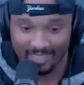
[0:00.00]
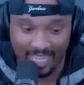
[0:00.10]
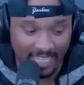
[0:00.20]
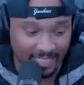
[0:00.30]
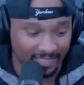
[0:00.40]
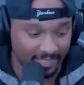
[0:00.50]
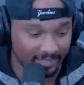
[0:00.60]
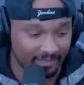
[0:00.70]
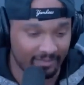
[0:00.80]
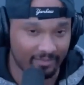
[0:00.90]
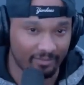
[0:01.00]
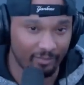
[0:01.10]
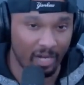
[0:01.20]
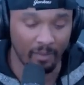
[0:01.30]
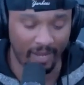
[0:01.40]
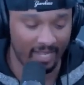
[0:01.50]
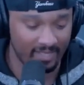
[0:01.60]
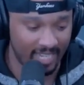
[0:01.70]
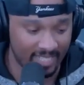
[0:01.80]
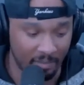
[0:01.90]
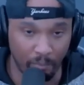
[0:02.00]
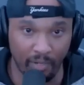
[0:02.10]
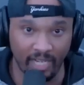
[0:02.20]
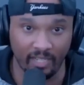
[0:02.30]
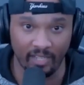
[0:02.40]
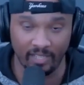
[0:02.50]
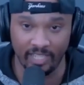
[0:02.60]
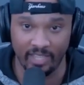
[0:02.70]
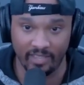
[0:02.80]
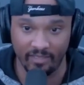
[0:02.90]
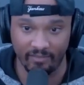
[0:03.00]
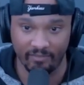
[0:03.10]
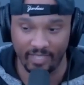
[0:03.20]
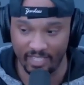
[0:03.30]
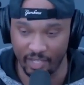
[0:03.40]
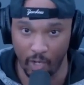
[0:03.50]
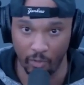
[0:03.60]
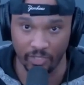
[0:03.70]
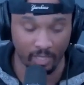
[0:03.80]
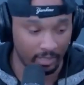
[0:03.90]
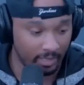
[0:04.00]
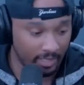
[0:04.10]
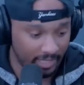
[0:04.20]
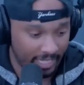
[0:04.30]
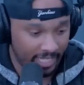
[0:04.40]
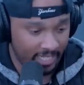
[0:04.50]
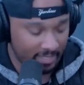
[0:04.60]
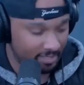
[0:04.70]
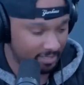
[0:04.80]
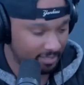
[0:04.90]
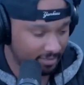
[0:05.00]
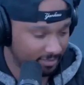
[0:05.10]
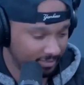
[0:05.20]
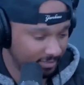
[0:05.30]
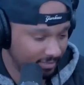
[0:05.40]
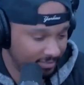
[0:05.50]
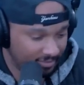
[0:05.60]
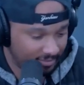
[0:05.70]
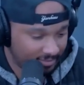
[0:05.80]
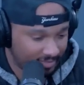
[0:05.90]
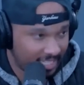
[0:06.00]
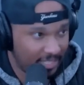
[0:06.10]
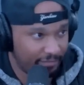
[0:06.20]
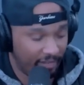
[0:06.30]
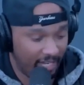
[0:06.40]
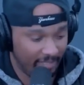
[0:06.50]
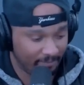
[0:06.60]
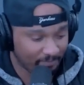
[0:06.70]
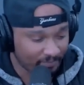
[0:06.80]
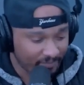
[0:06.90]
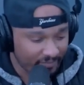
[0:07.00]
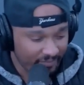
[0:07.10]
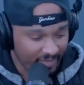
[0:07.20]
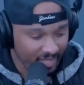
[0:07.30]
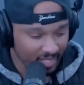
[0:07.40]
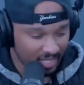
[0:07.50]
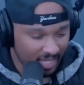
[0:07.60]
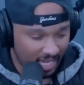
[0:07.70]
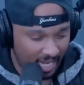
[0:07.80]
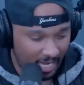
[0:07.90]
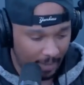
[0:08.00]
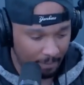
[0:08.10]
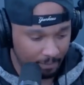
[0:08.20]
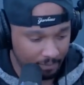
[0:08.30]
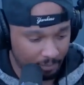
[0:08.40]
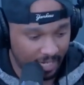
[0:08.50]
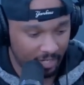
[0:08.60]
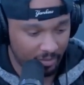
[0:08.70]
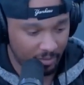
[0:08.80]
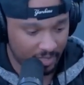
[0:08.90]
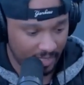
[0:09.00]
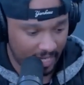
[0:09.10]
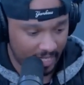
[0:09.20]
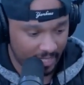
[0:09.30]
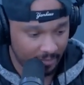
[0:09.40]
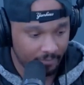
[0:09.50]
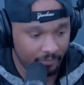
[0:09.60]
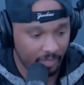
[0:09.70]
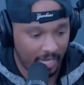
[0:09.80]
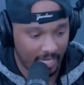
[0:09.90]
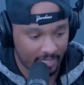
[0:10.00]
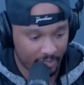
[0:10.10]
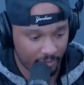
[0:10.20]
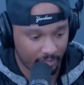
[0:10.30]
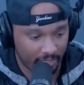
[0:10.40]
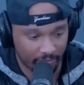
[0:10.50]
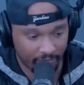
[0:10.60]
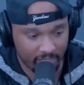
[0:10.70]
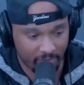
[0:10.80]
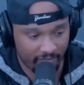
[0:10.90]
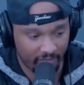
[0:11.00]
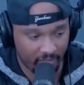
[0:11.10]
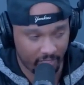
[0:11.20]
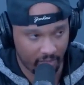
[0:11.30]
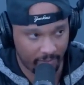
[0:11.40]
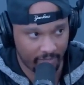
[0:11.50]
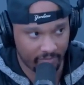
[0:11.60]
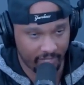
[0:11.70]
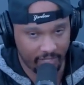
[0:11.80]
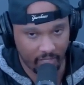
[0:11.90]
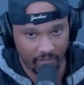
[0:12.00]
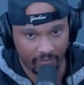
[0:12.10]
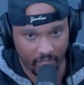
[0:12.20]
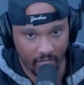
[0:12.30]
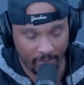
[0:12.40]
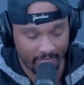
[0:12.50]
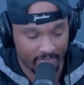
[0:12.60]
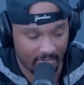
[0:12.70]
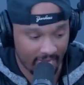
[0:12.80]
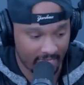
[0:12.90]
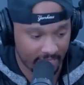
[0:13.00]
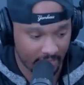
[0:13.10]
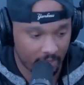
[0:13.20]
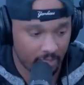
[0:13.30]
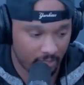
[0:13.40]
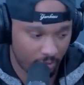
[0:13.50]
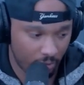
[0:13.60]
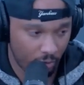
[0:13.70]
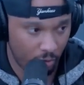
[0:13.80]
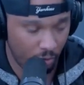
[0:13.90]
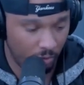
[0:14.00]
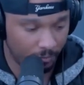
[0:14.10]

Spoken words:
Like, Robert Pattinson has a brick underneath his nose, and that's fine. But I agree with the lighting. I do like red's my favorite color, but it was very dark, very ominous. I liked it. Cool.